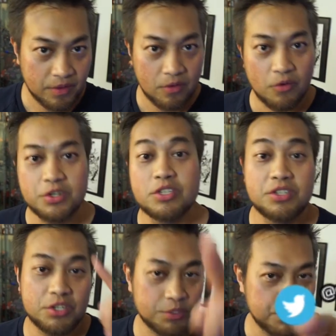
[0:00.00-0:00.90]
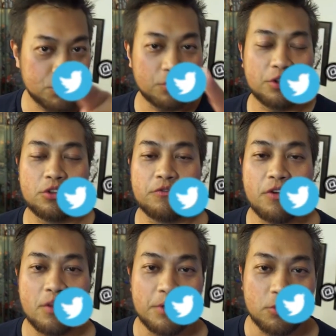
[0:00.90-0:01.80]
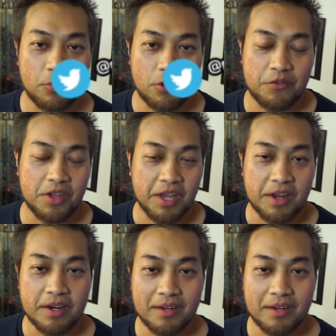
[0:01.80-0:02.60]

or just just be sure to follow my Twitter if you can.